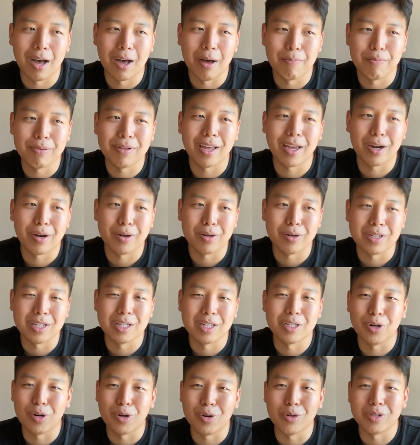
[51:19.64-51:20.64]
players'
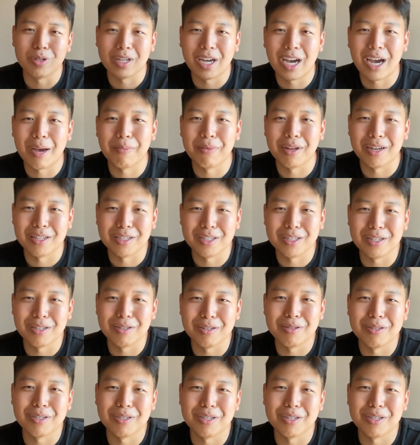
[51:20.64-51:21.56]
internal timelines too.